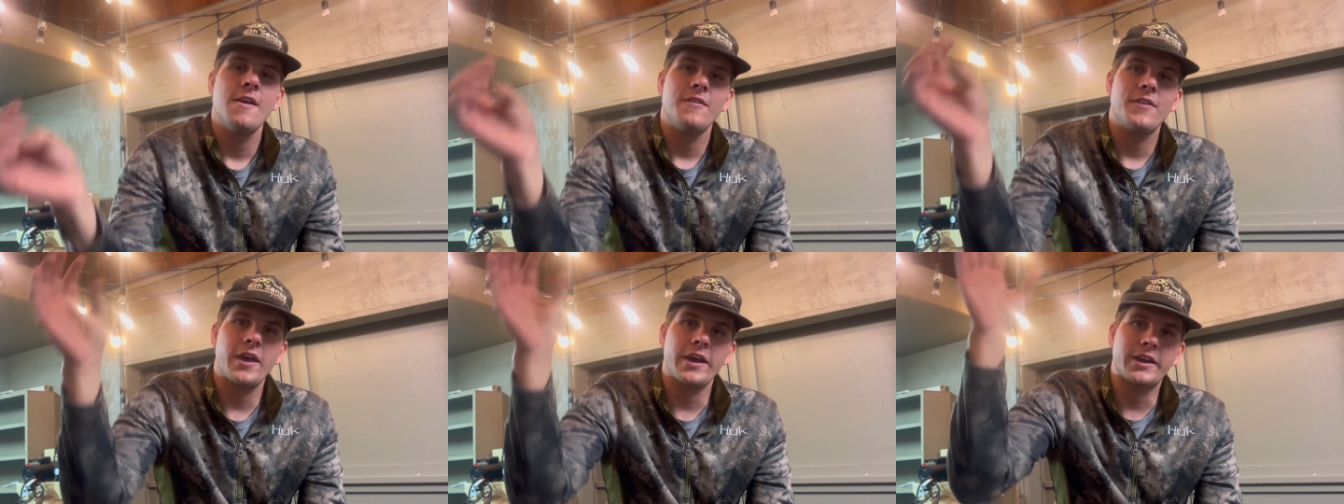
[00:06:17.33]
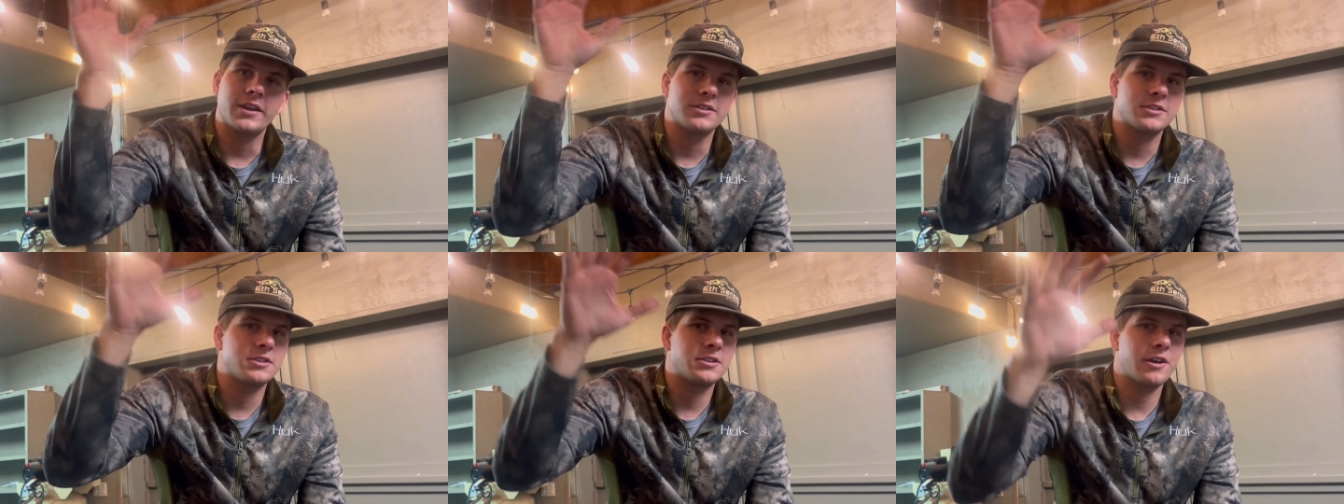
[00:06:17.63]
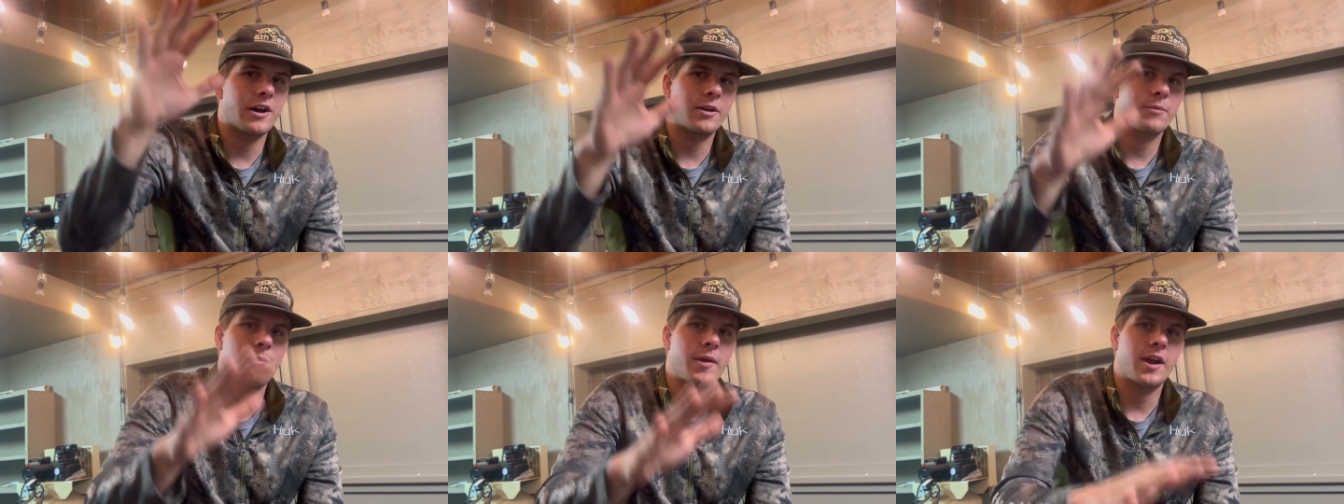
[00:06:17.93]
they can
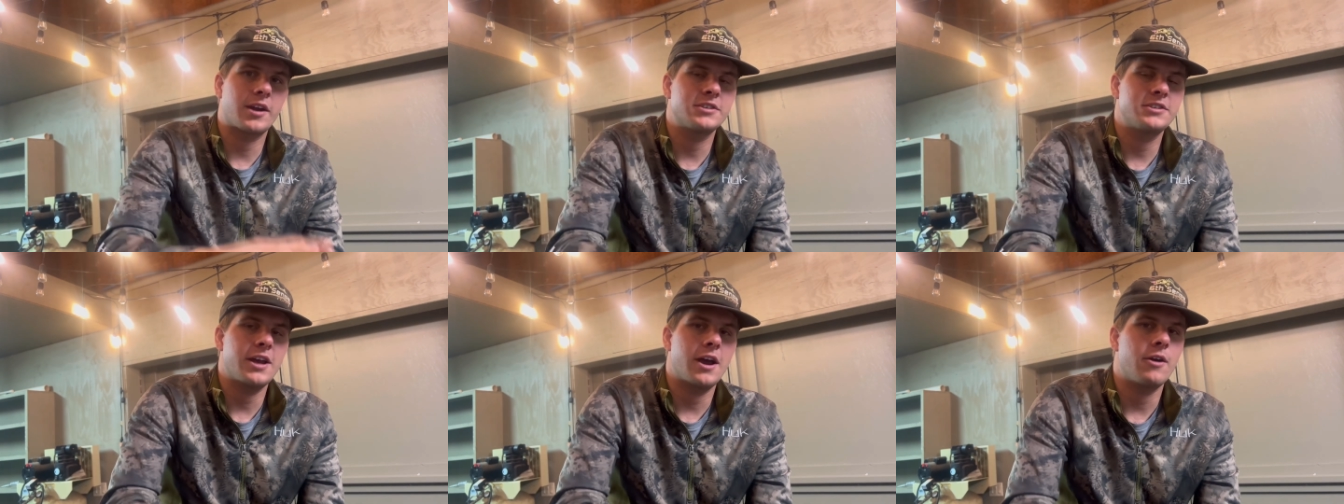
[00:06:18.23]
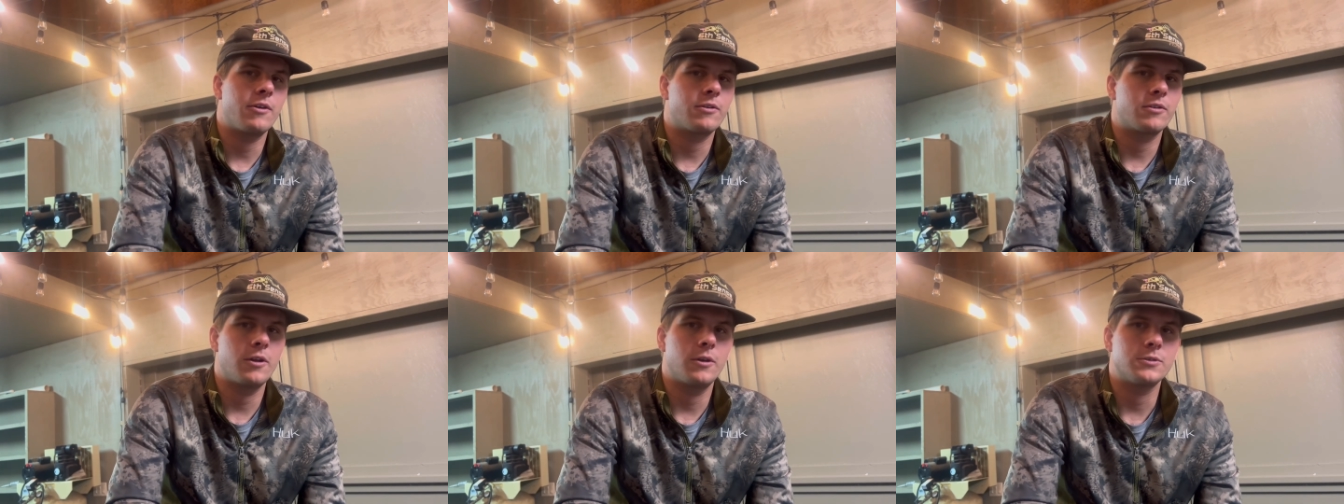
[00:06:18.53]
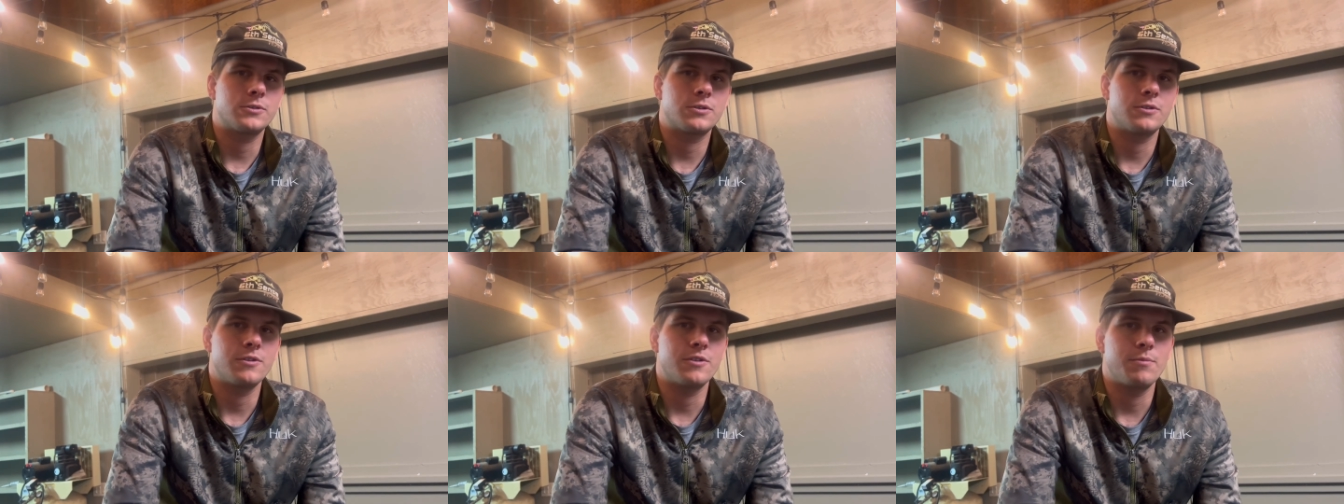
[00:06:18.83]
suck back down
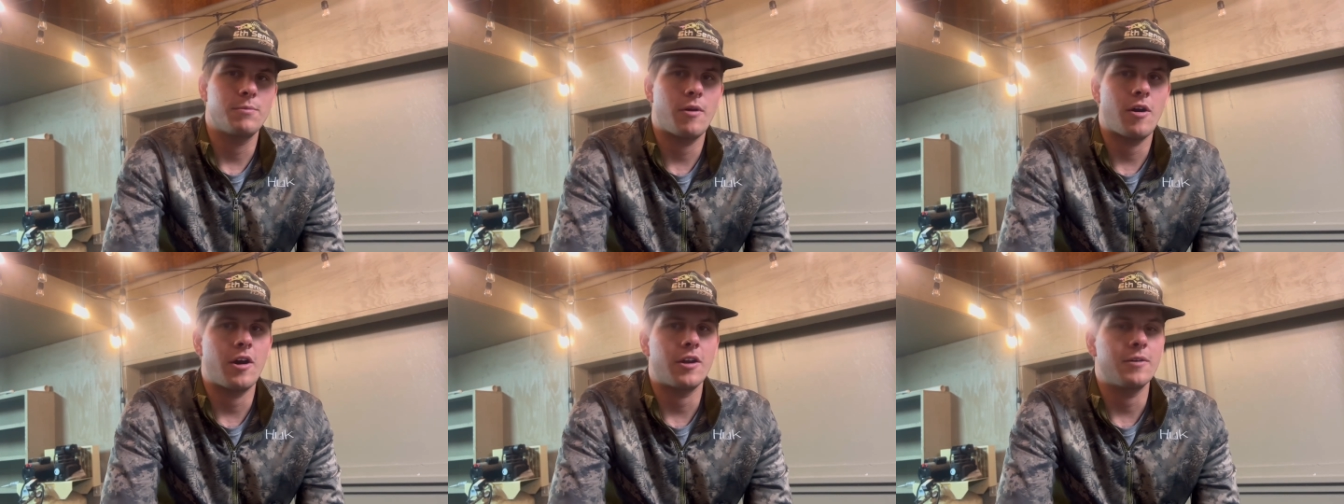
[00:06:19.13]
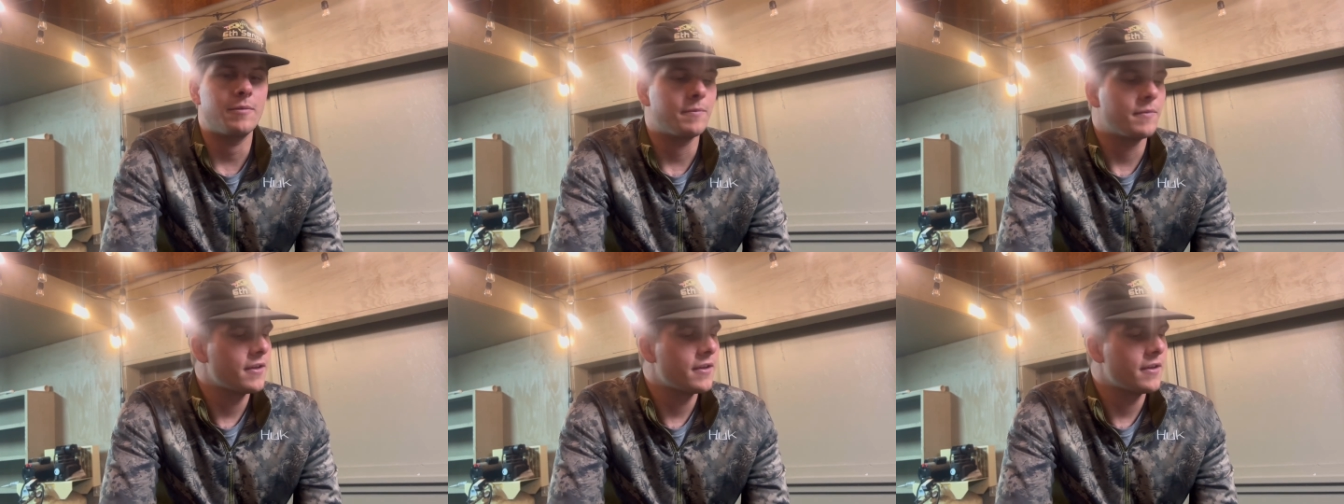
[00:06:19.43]
closer to the bottom.